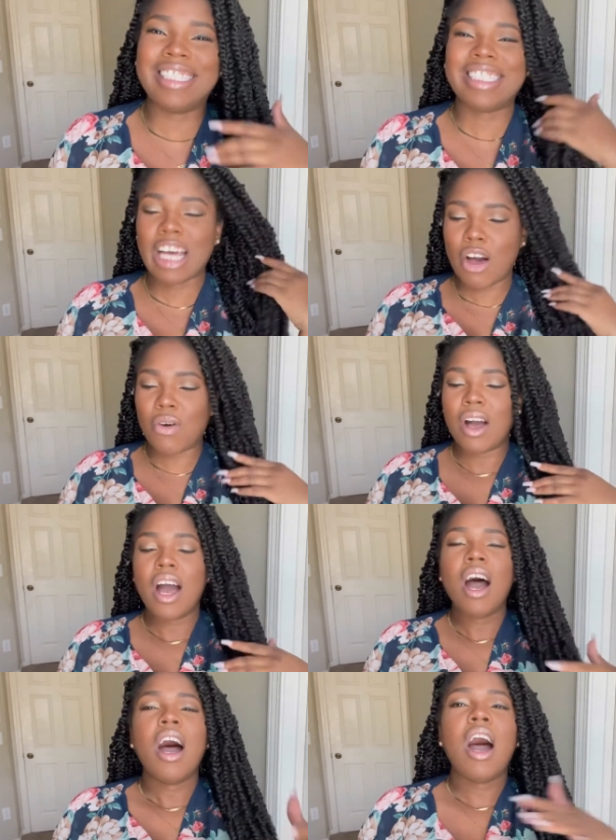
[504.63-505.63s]
so
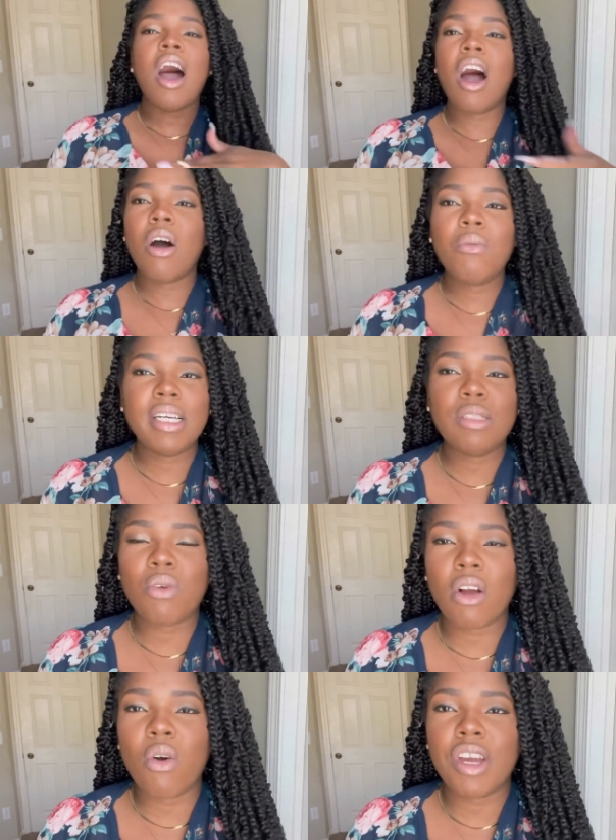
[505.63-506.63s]
always
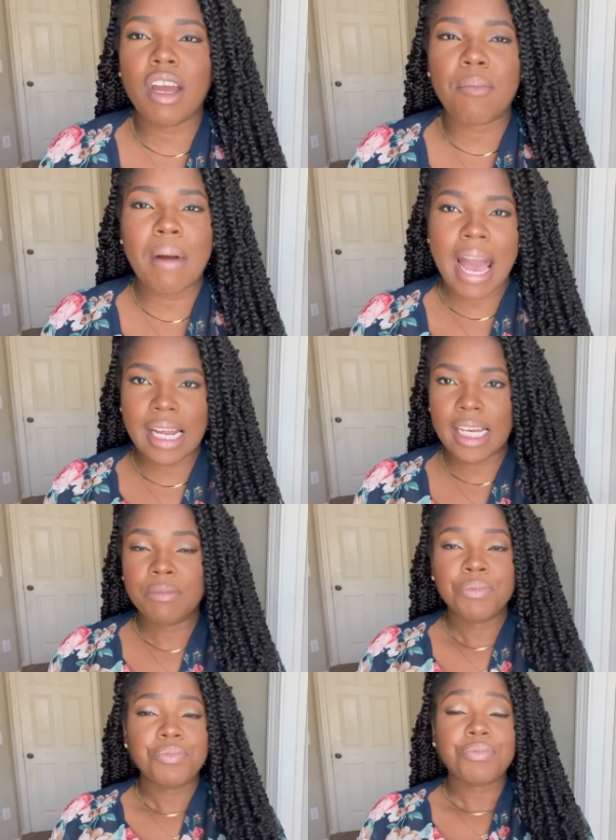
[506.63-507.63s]
work on your body
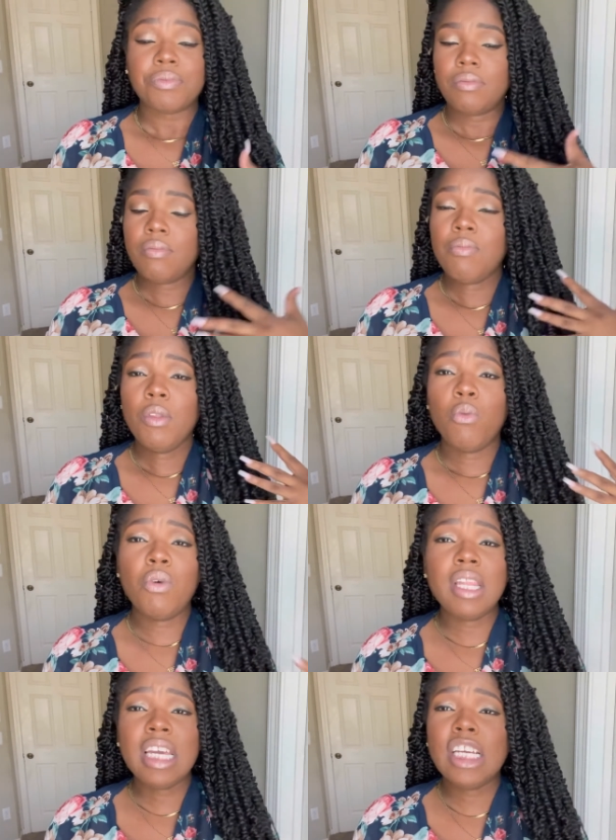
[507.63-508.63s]

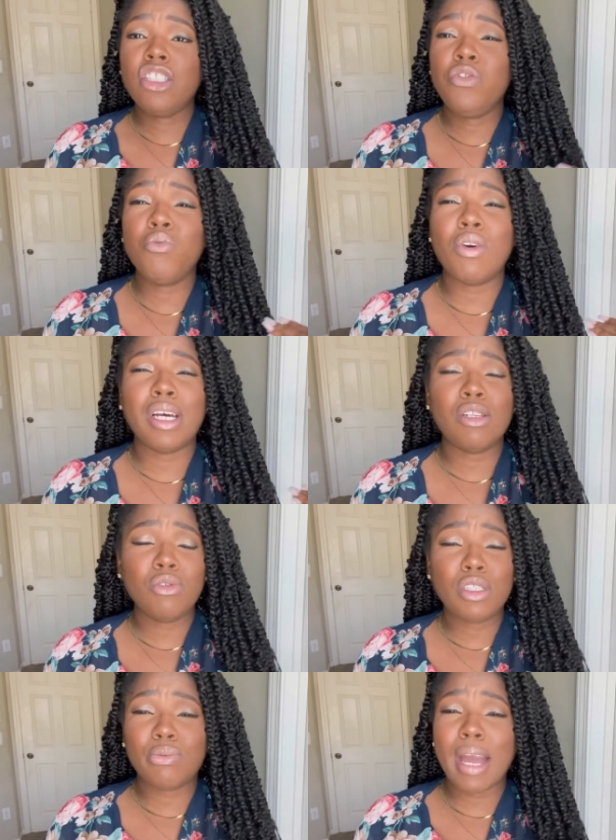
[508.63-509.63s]
whether it's you want to
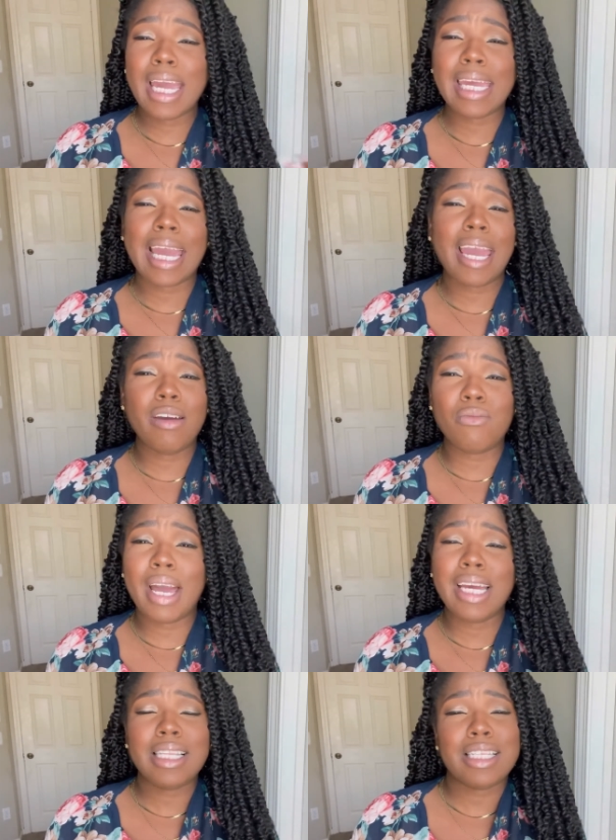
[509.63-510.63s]
lose weight, gain
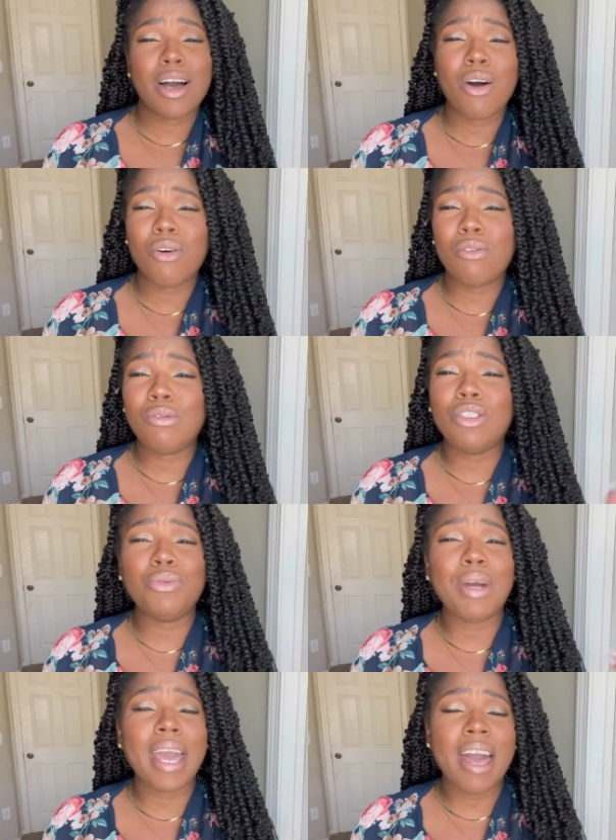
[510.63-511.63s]
weight, tone, do
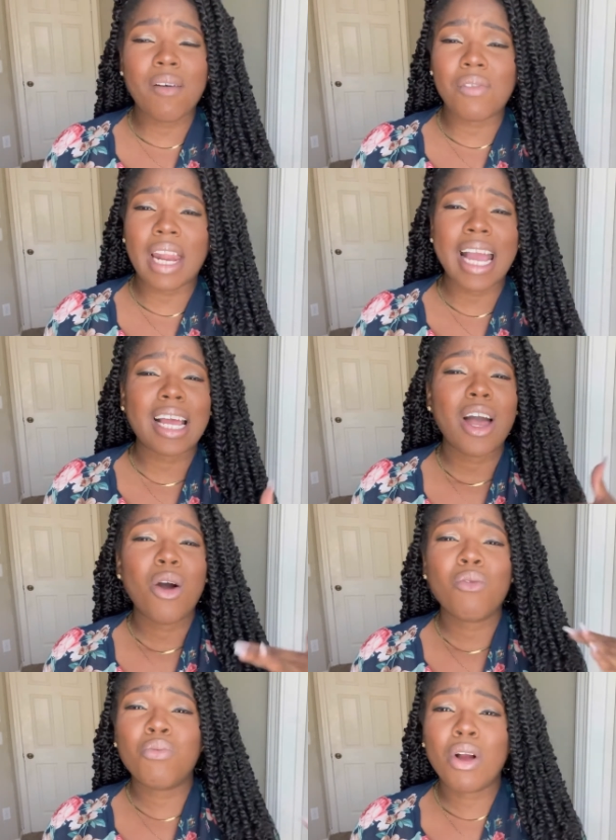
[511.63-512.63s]
whatever, like
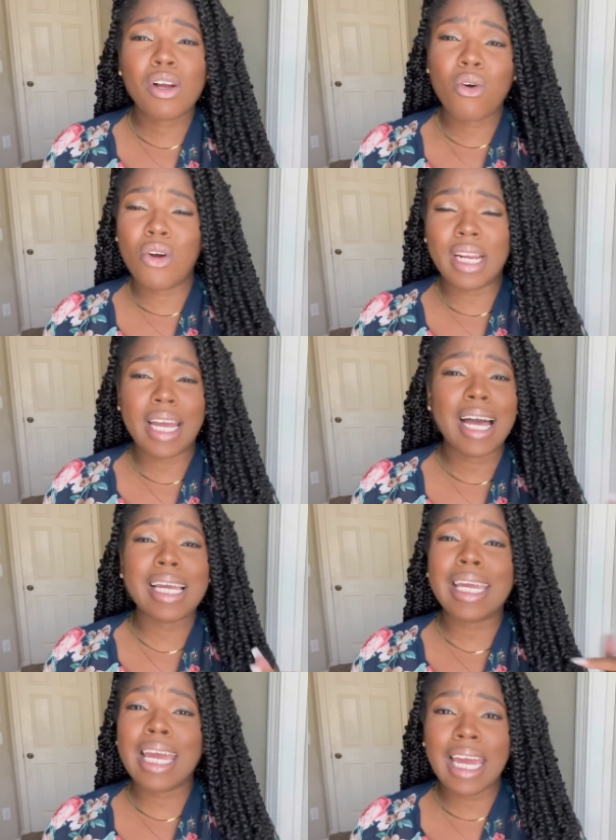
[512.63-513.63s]
work on it.
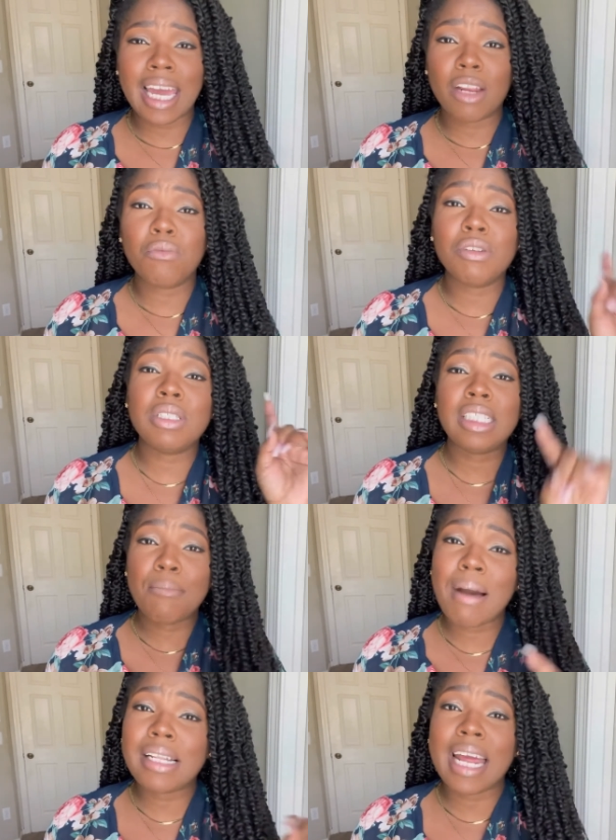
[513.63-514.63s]
Again, when you step
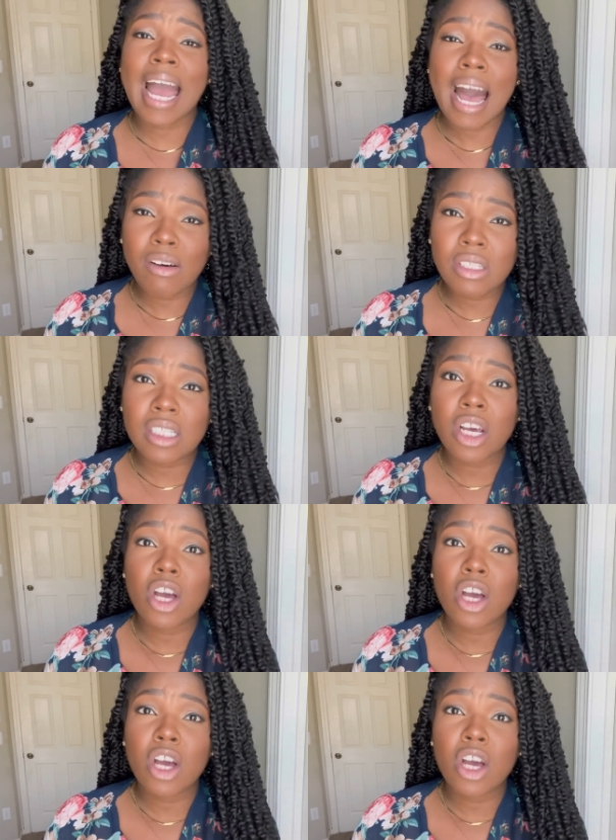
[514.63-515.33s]
out the house,